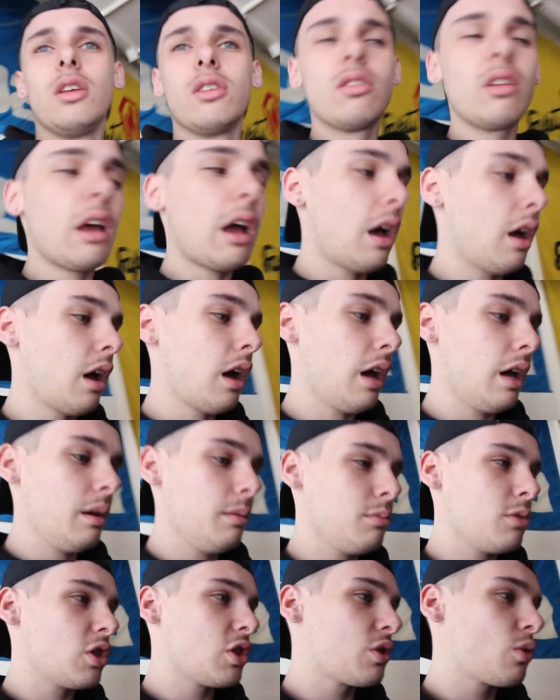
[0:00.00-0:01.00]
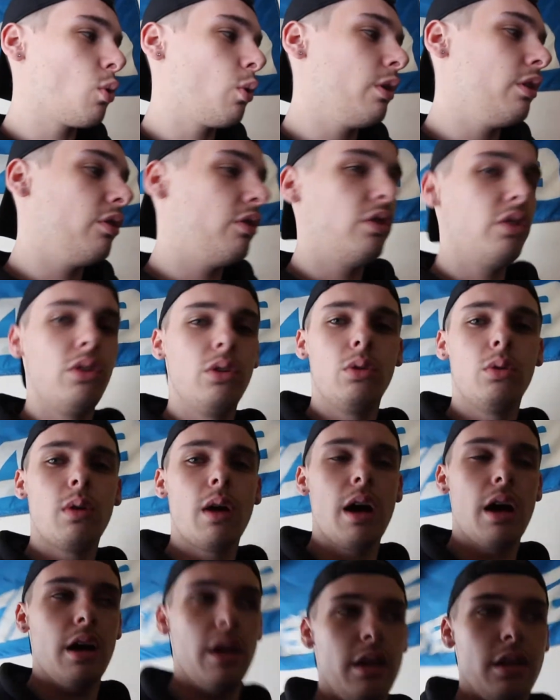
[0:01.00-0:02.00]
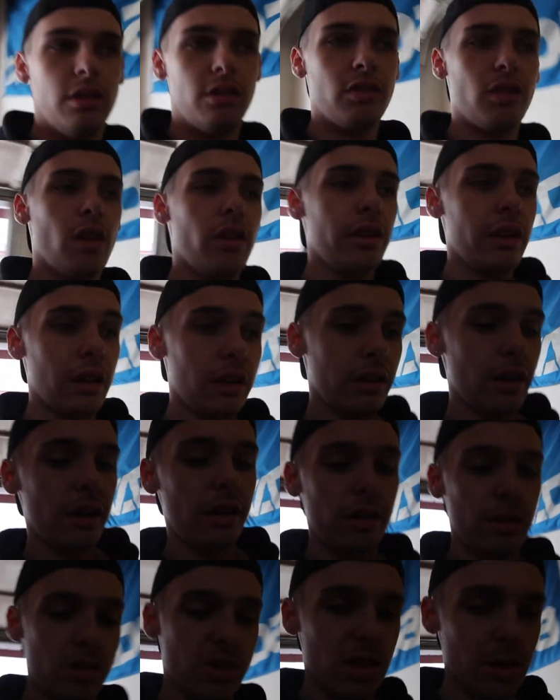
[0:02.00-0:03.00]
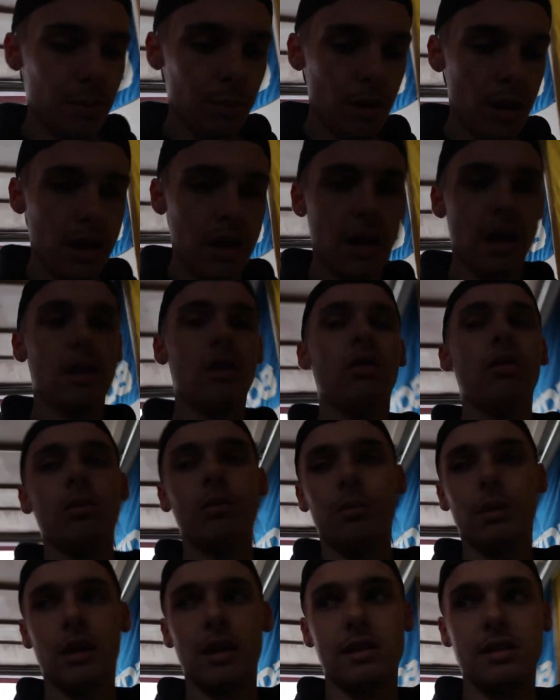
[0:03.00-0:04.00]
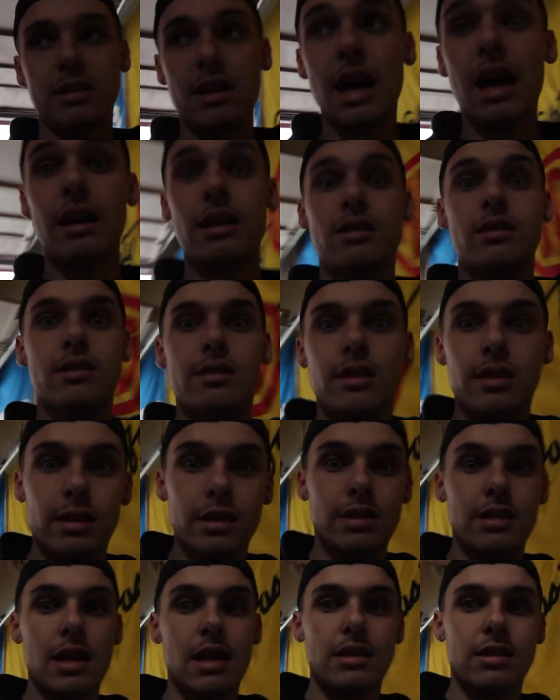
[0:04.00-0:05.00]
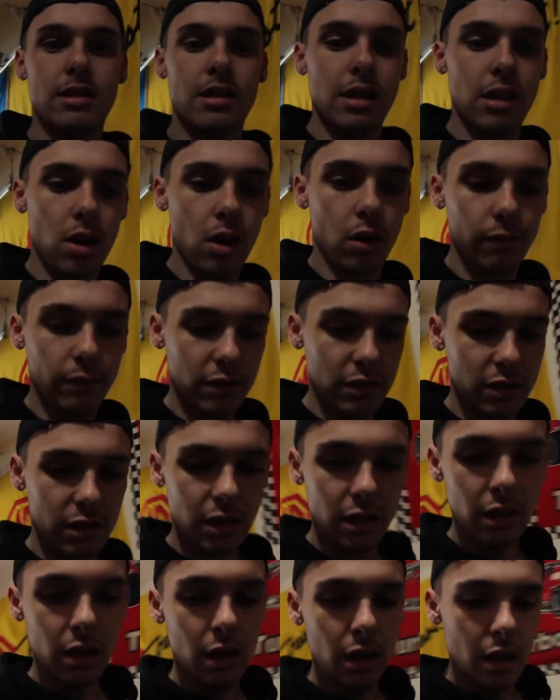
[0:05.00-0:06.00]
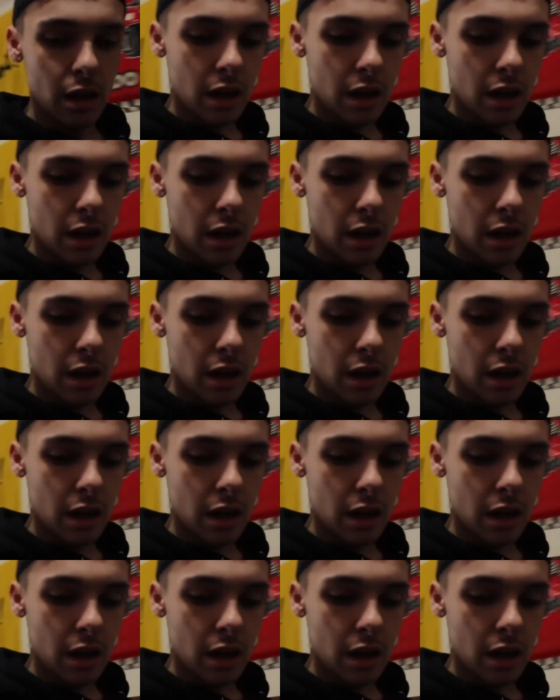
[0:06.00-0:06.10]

So yeah, I am just going to uh, install the igniter chip right now, because that is a necessity, obviously.